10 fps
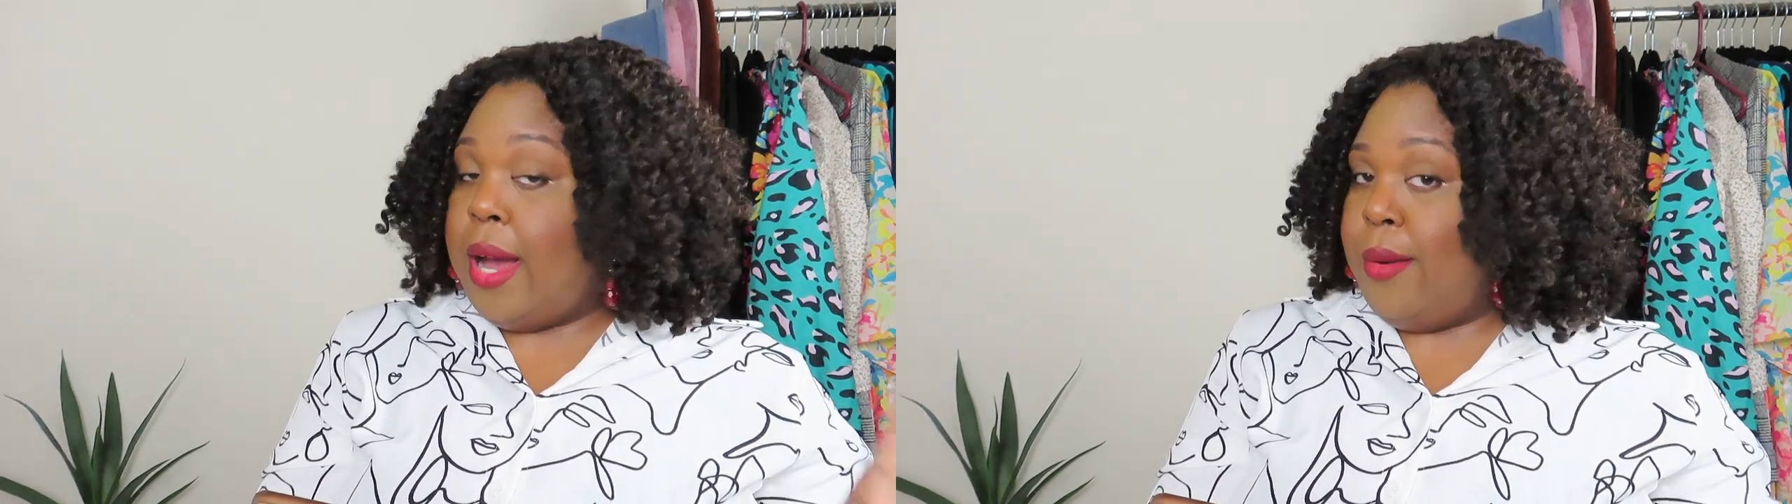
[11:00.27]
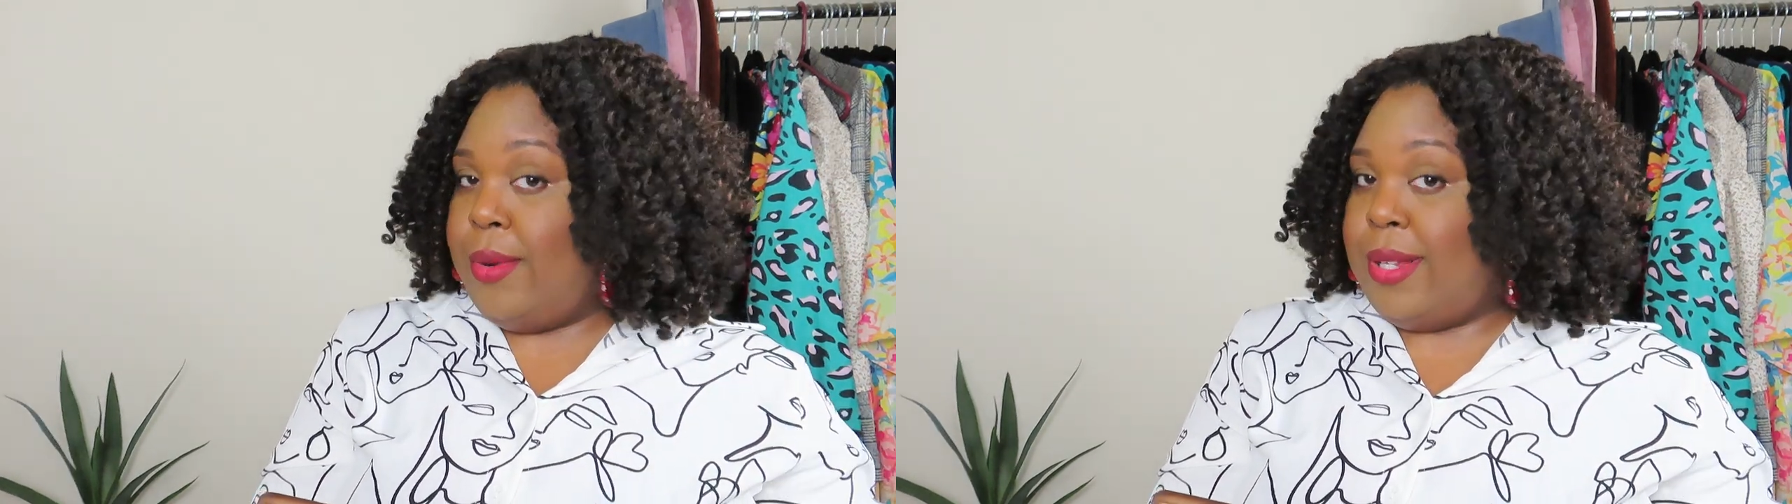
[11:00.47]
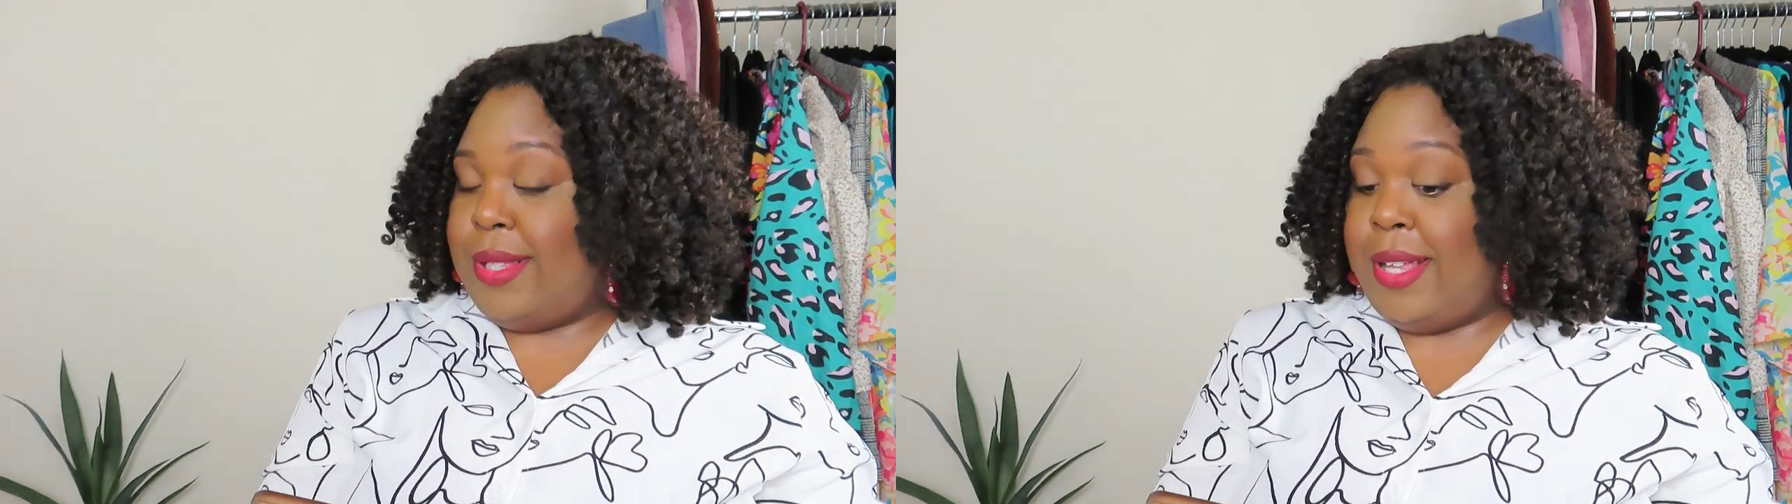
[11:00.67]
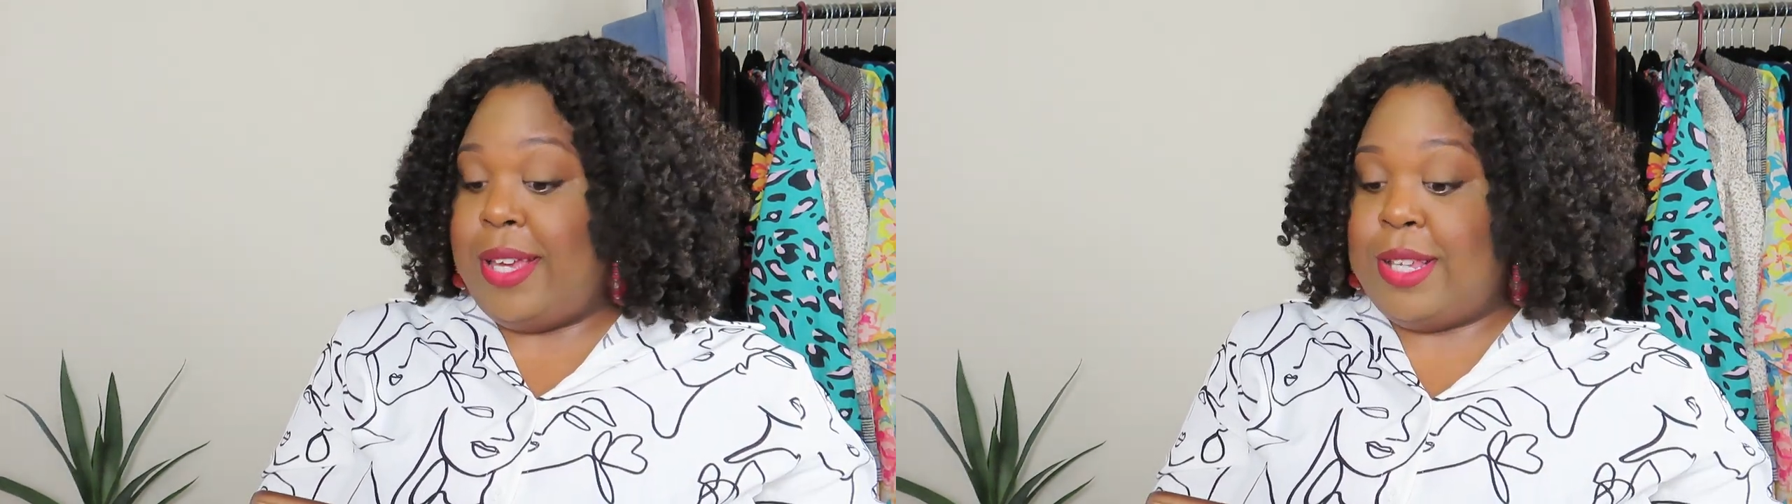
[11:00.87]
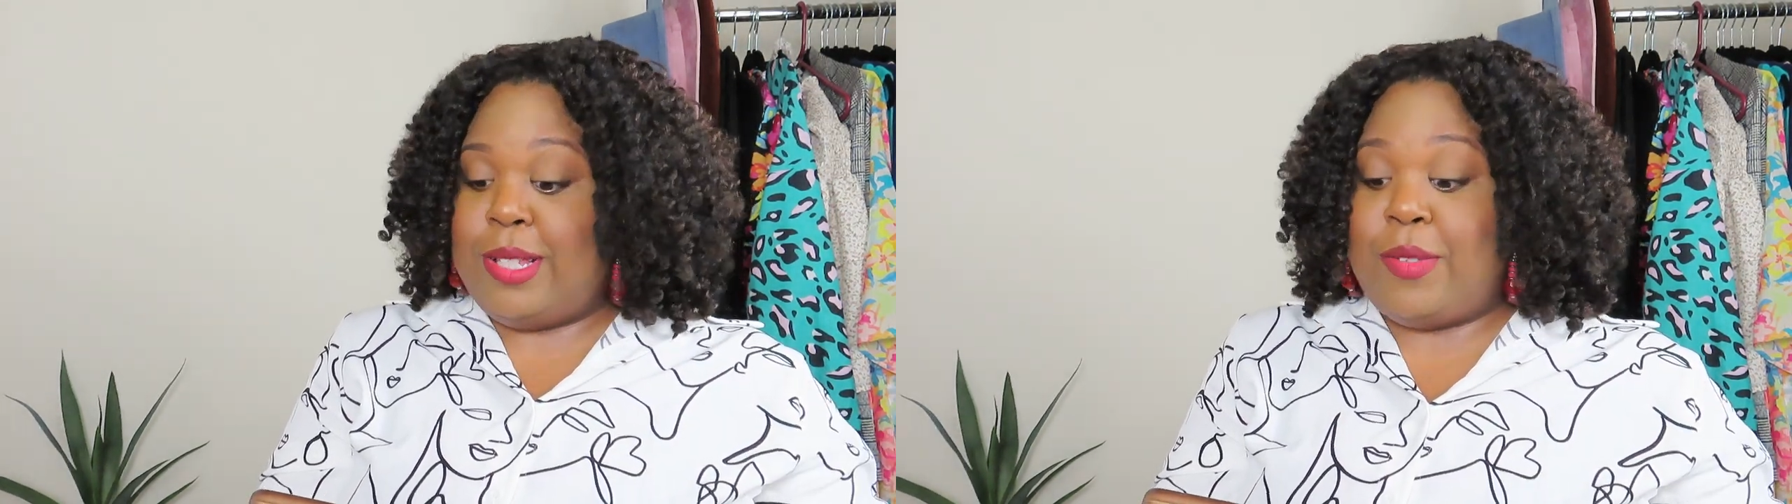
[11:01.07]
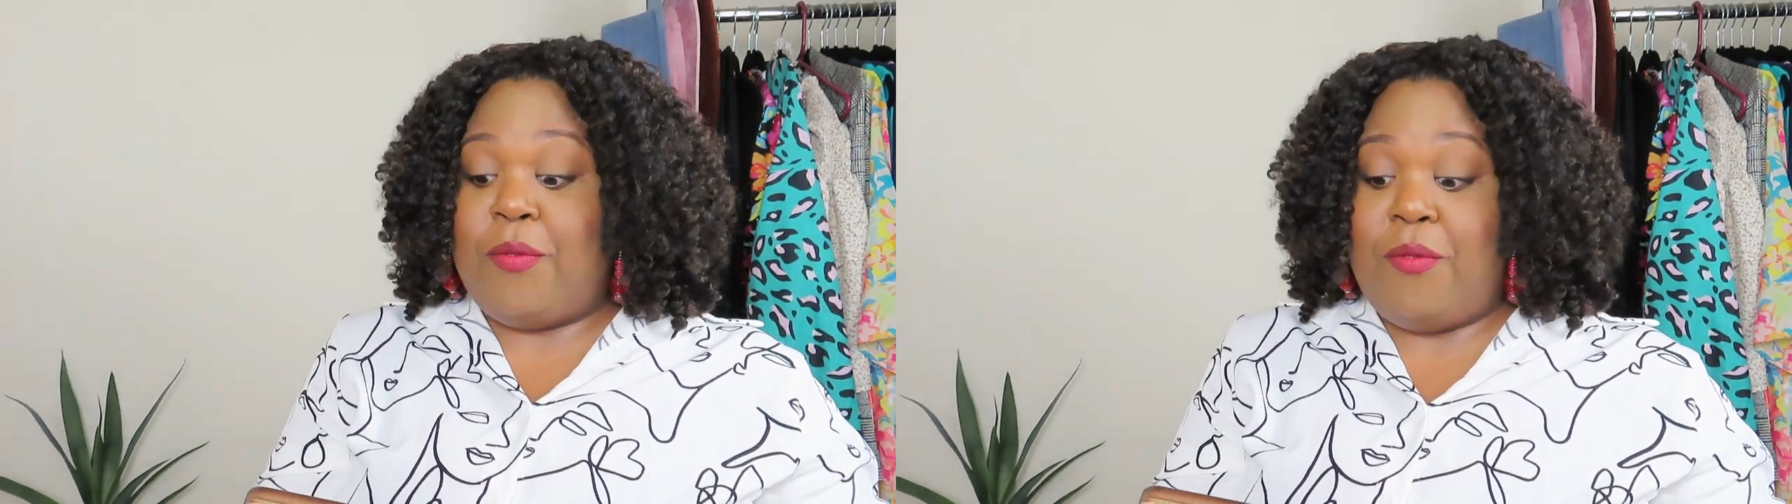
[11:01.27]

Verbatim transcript: I want to think it's